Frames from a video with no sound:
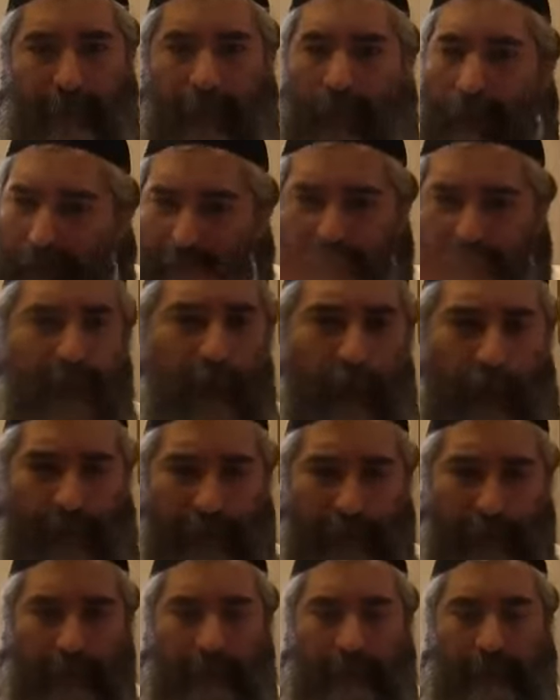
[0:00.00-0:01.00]
Everyone.
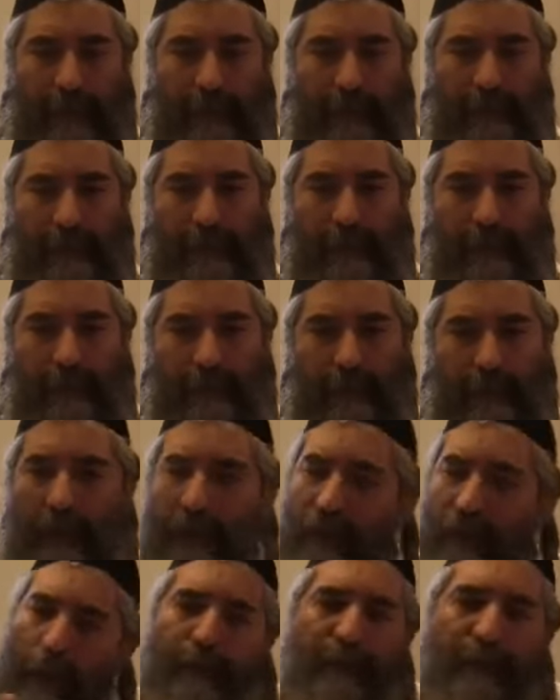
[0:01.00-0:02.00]

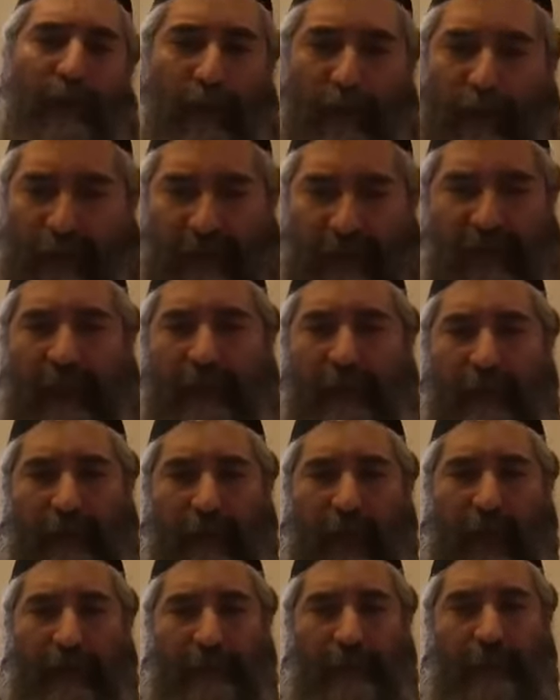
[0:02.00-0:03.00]
It's up to you to take or
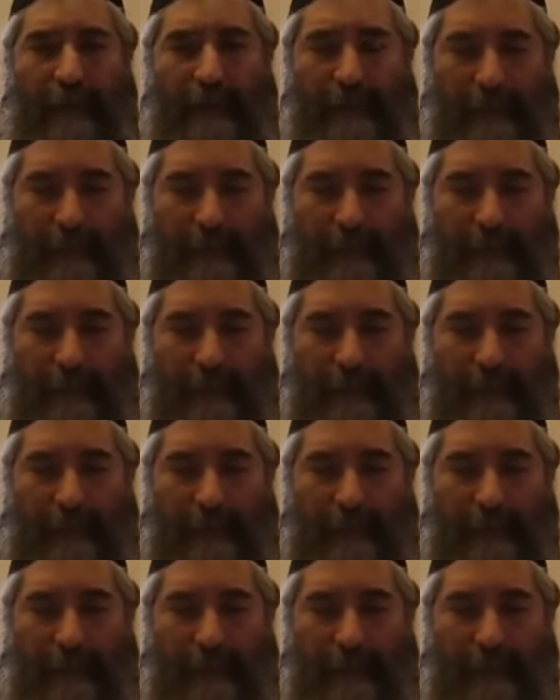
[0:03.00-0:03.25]
not.